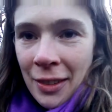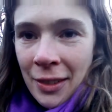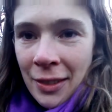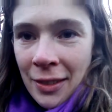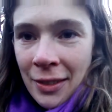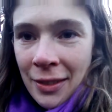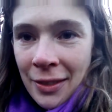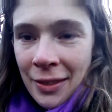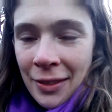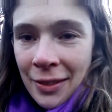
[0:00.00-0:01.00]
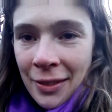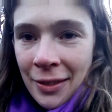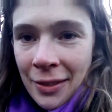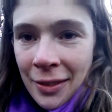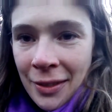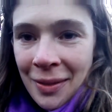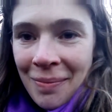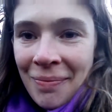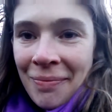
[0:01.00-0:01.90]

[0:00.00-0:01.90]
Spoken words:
[no speech]